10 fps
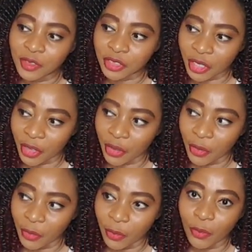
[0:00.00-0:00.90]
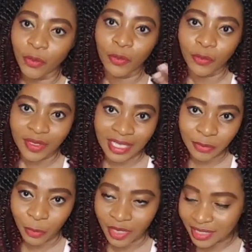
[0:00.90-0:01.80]
So
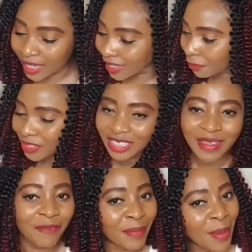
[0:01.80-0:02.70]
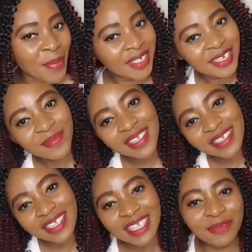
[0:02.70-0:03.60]
that's what we did, and which is why I wear my
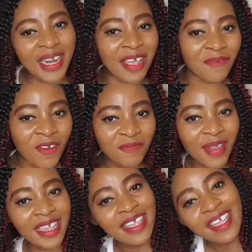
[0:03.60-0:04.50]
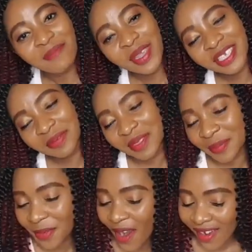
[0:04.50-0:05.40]
pajamas. This is what I wore for my
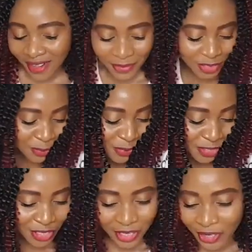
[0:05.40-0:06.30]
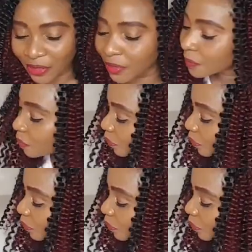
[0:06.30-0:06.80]
pajamas party. It was super cute.